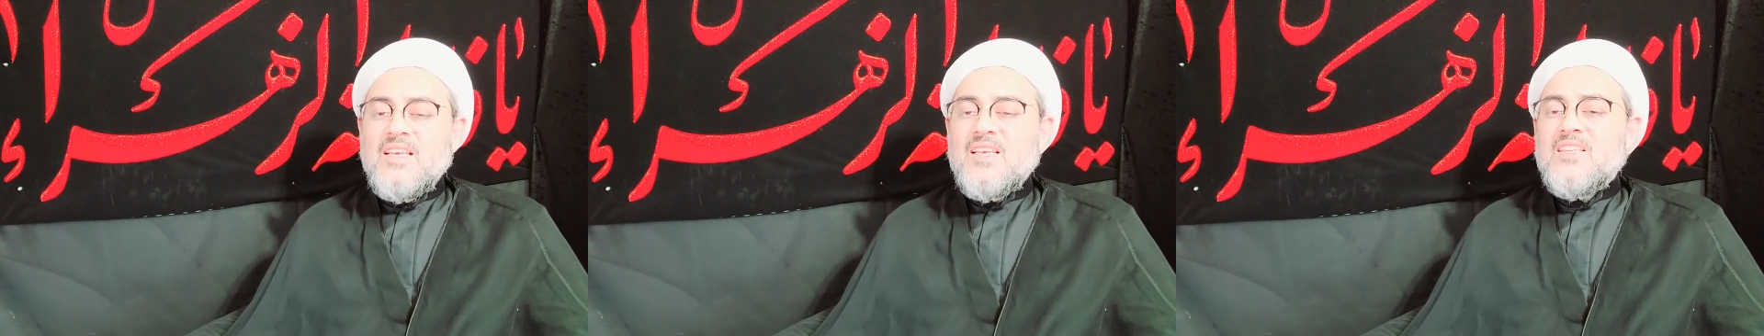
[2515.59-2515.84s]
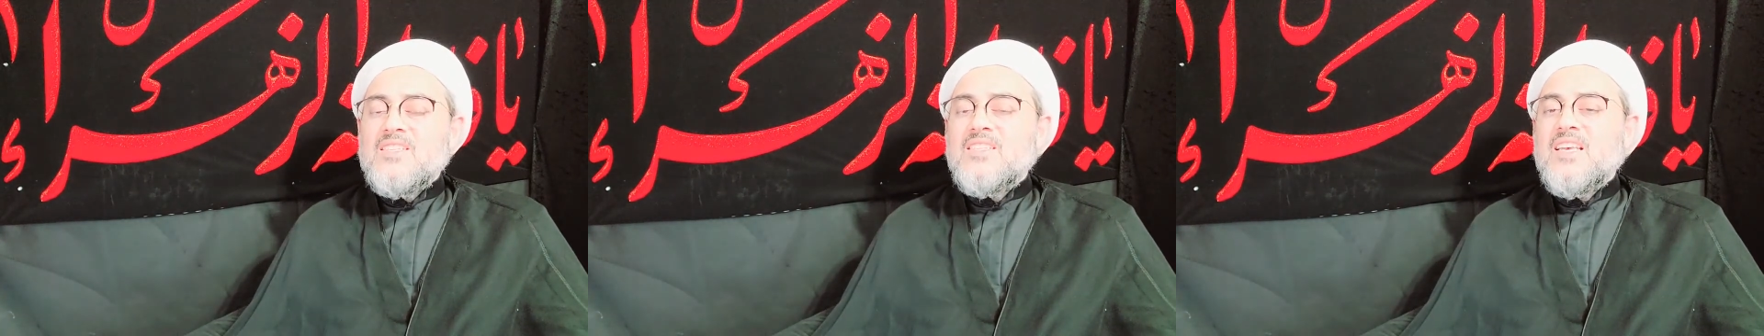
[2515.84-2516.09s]

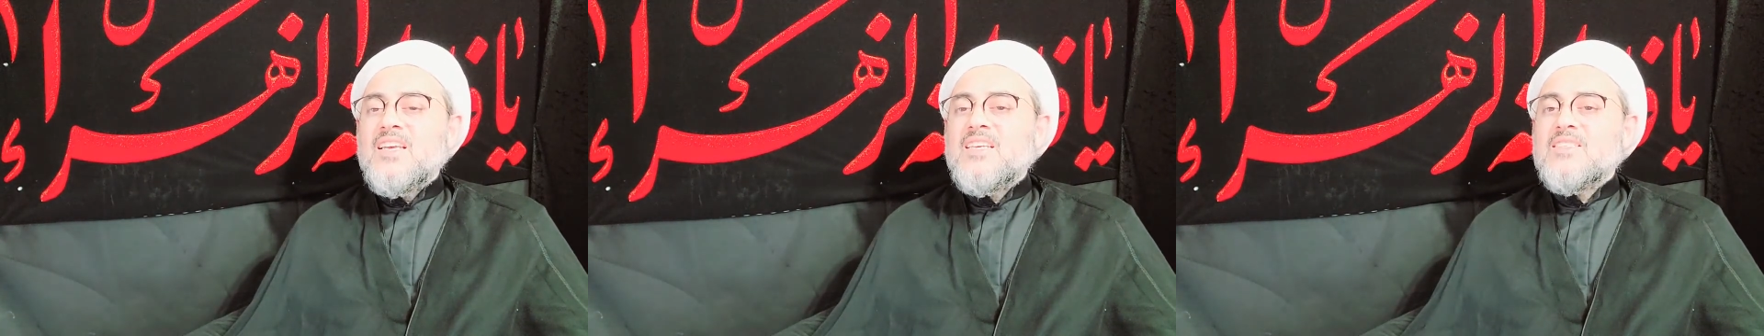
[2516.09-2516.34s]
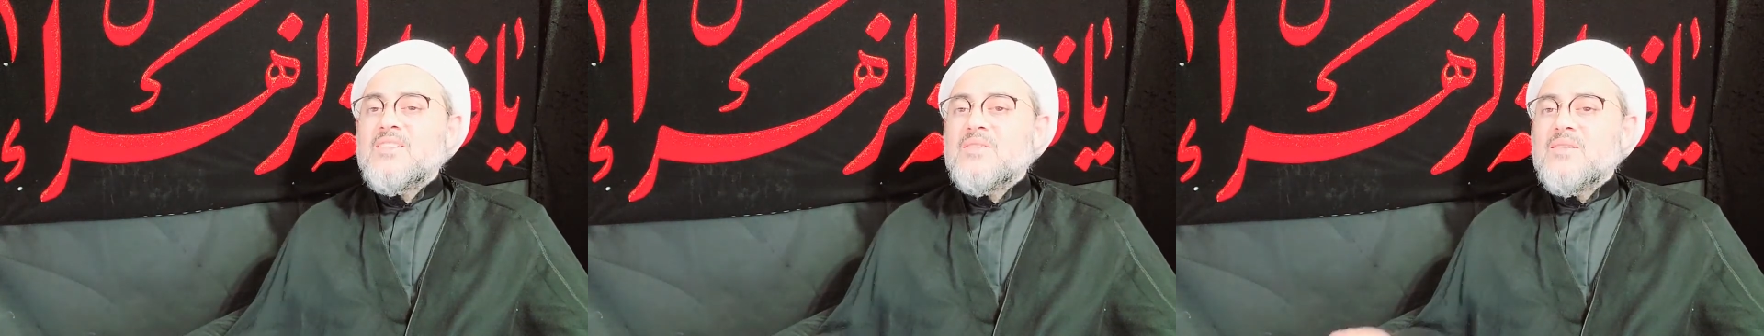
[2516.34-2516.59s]

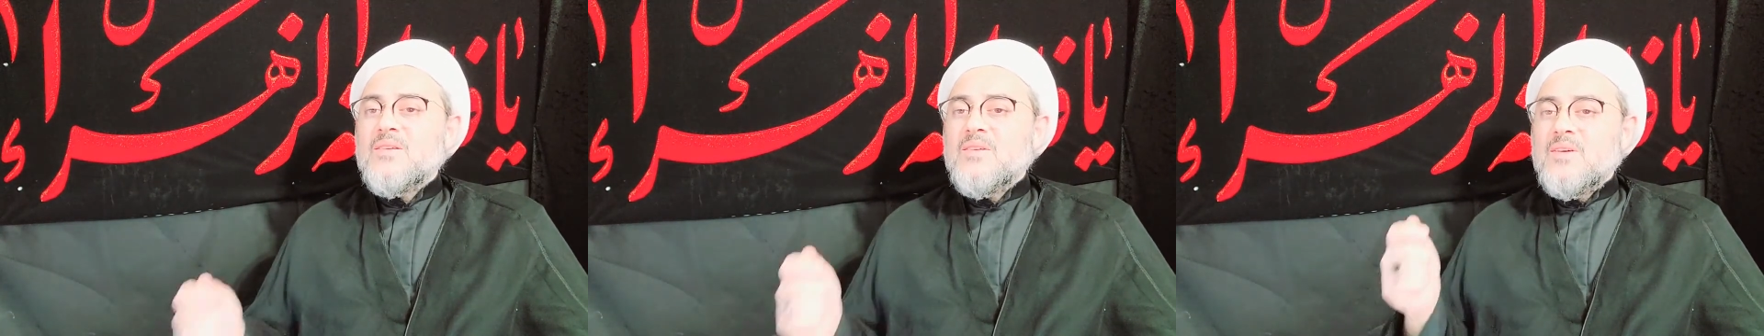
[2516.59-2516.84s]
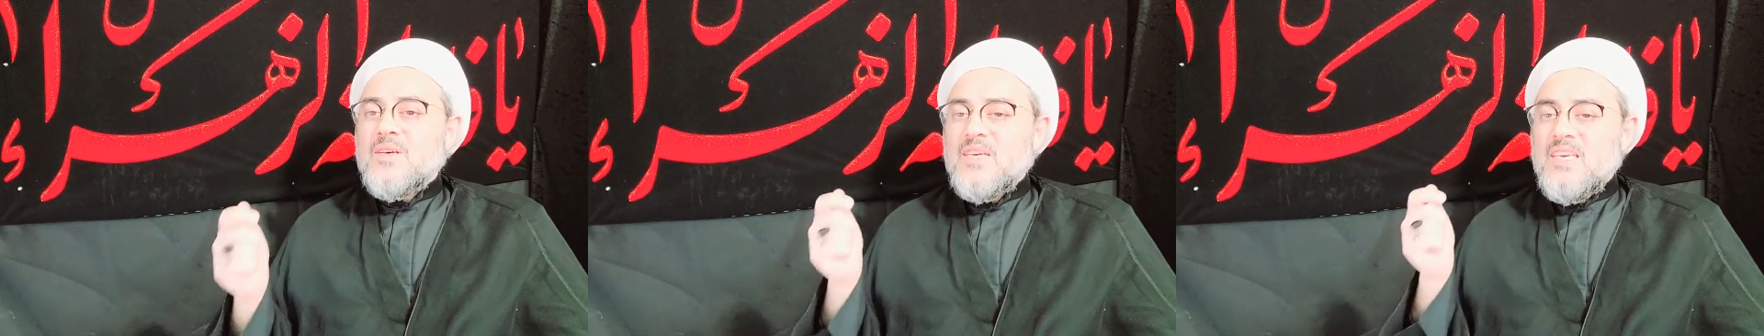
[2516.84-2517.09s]
says
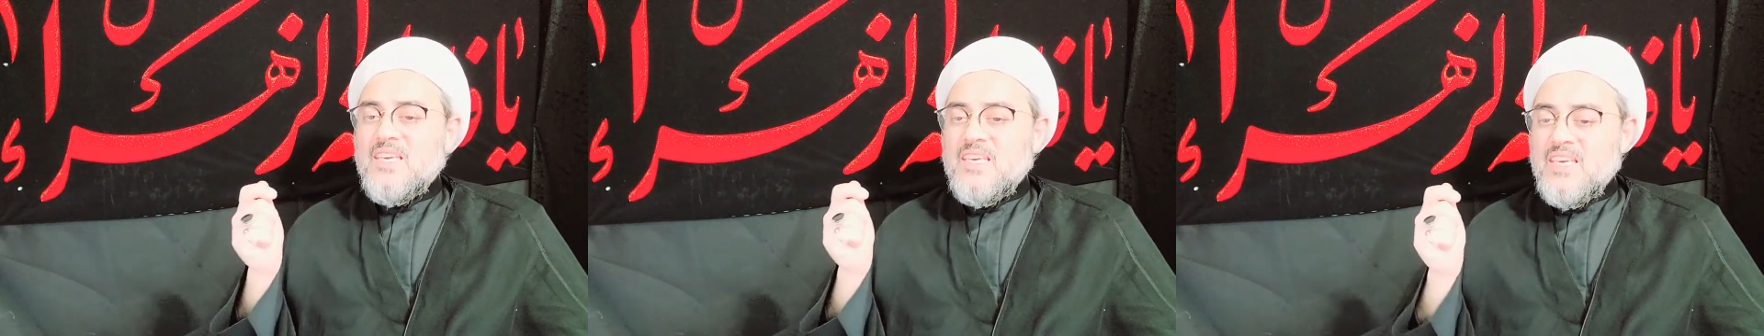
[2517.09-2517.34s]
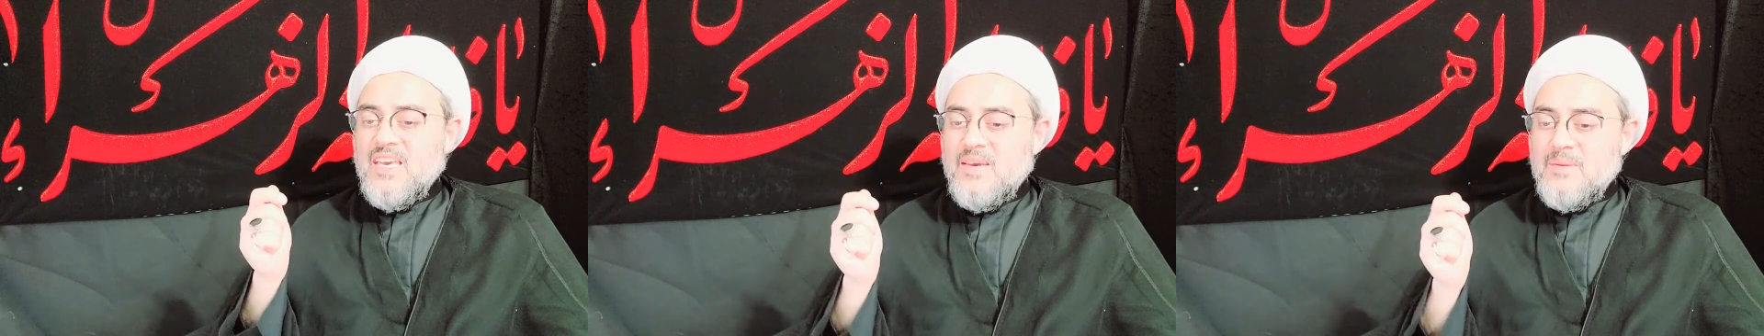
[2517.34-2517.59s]
he
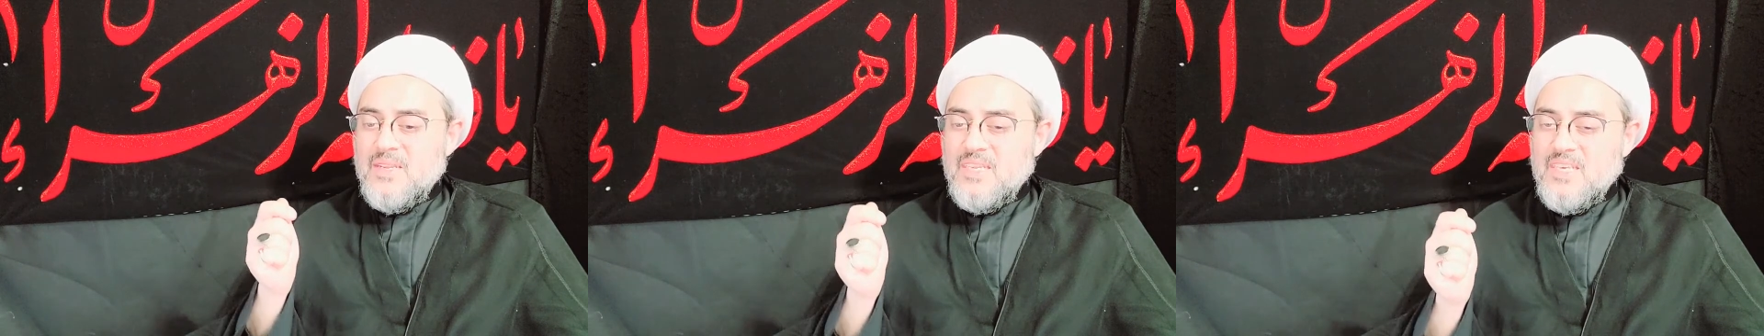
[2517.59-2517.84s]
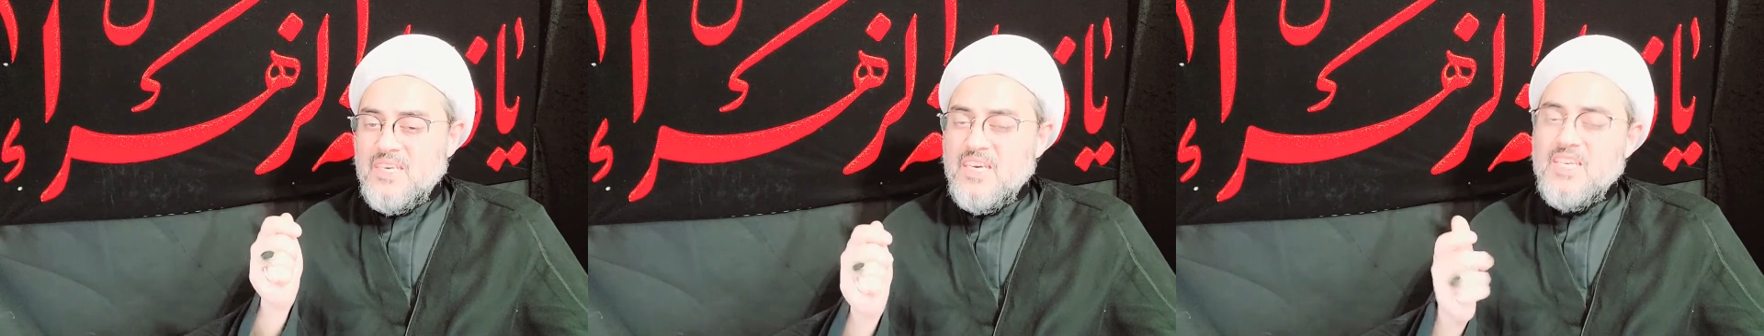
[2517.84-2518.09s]
came and
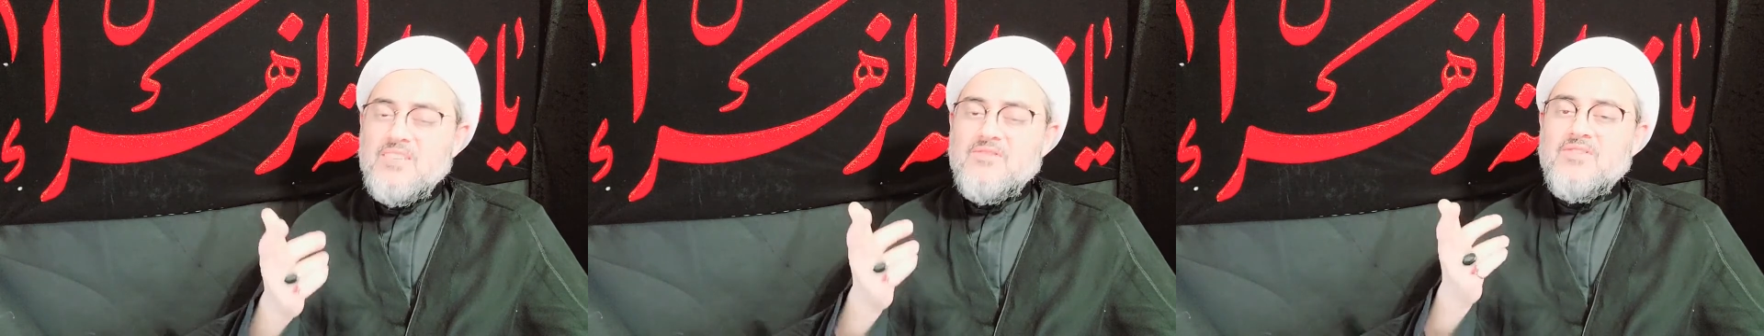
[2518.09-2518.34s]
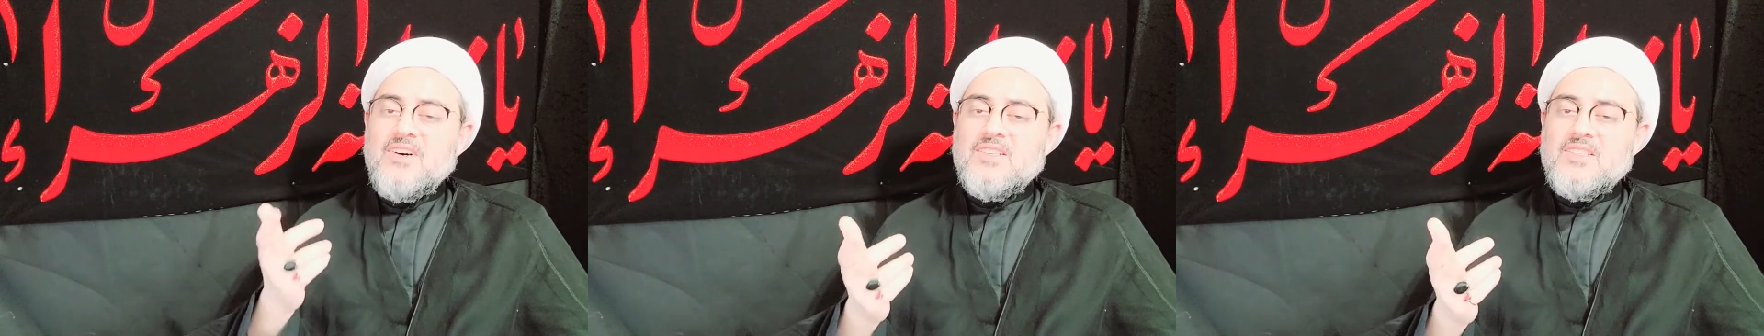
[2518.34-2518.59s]
he hit
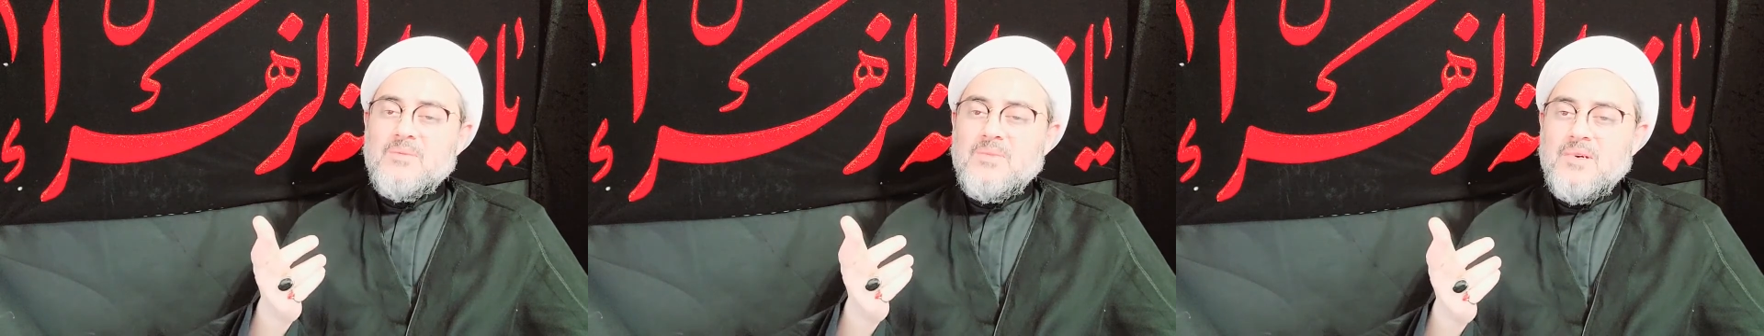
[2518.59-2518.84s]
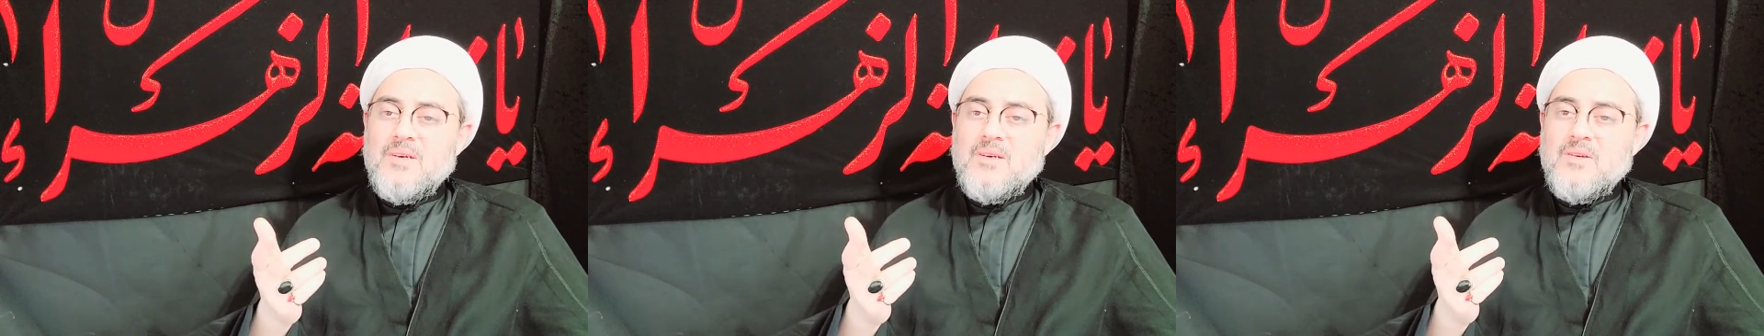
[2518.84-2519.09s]

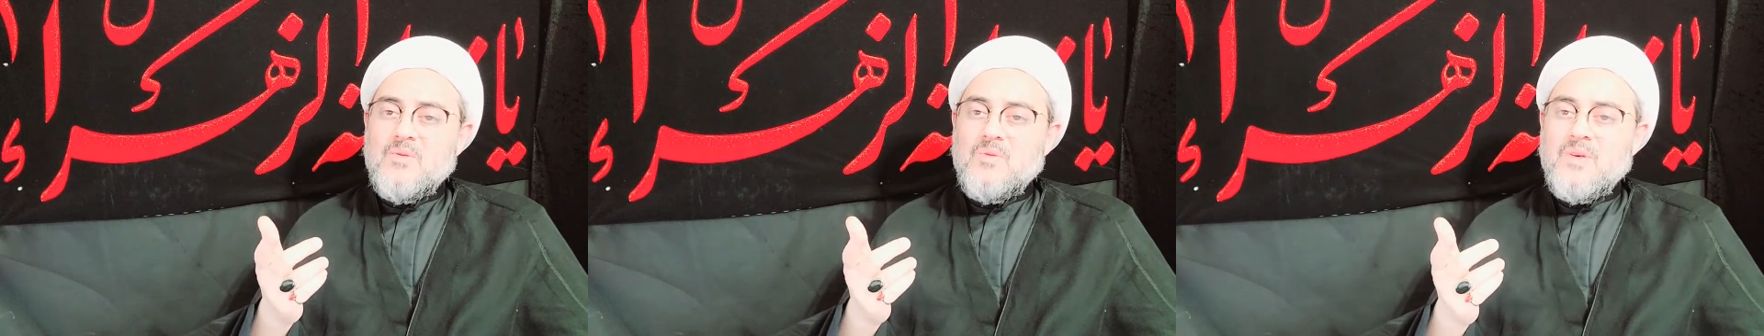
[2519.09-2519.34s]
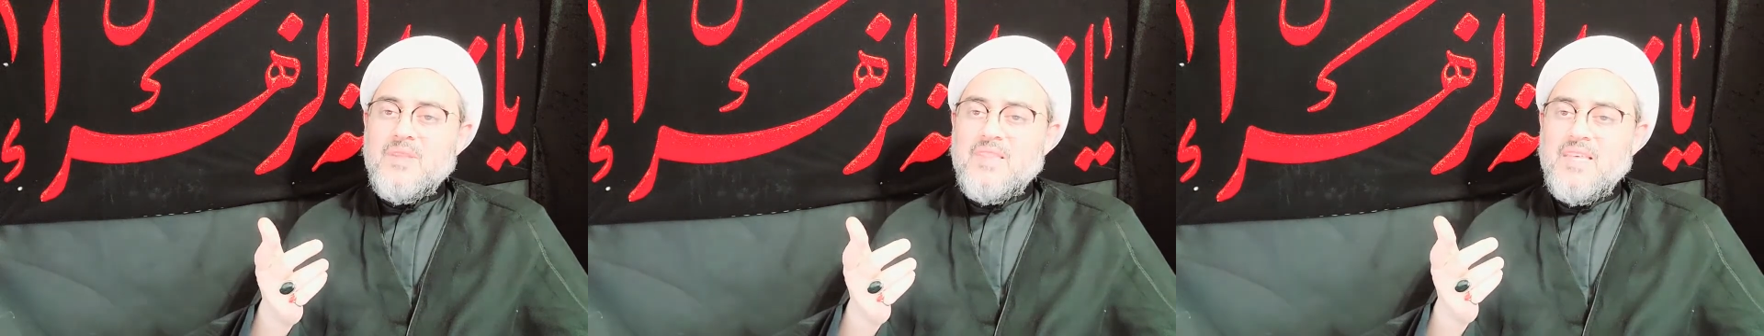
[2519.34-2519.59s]
Fatima
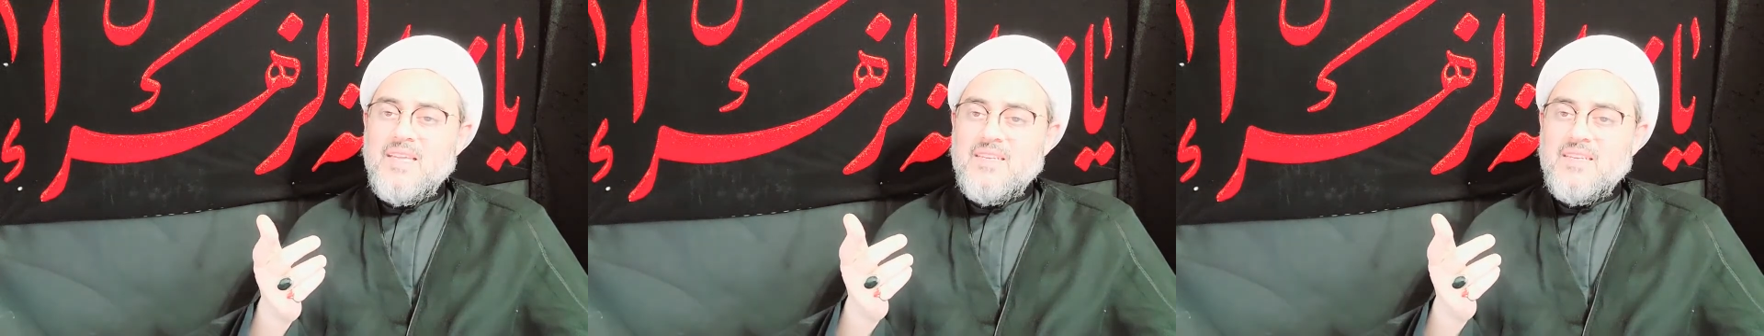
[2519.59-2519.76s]
with that